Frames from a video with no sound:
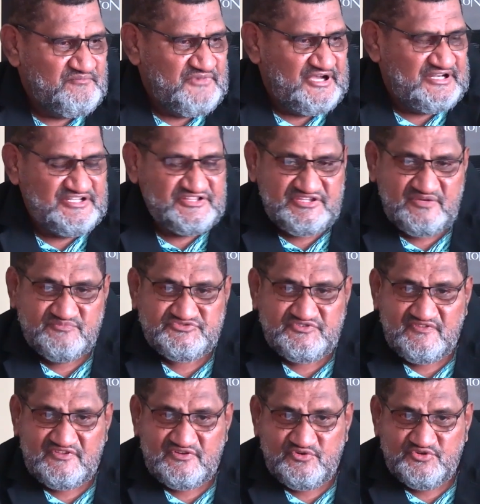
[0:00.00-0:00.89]
but in terms
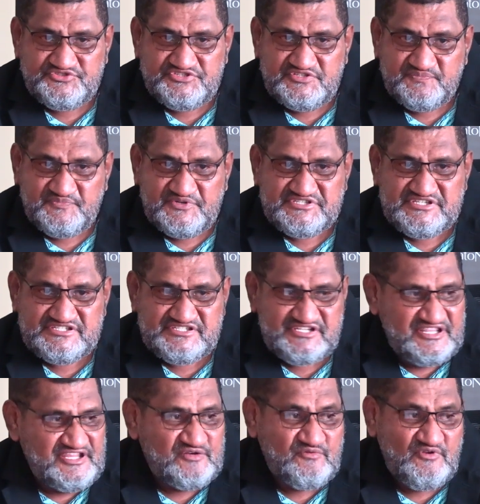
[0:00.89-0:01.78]
of a coaching
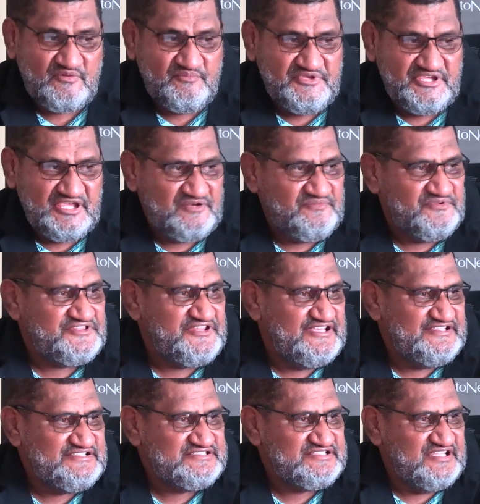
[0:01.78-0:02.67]
position, that will be
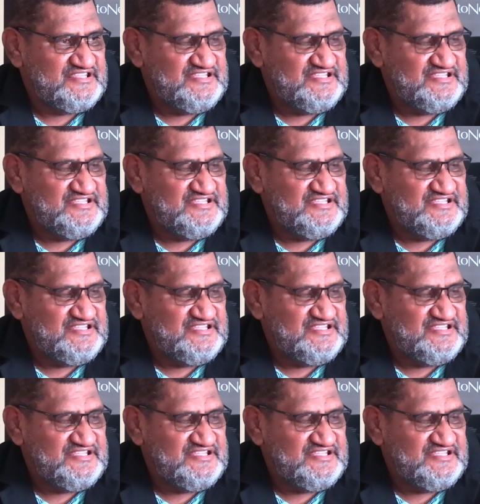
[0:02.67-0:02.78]
advertised.